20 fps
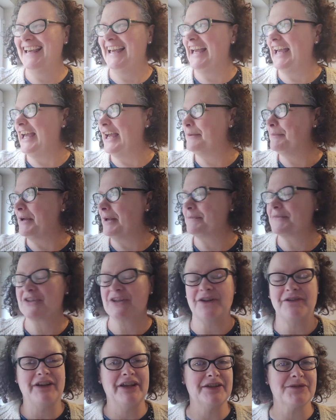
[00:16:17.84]
I'm
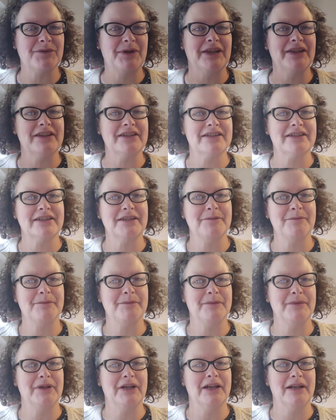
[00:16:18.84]
sorry as well, there's some,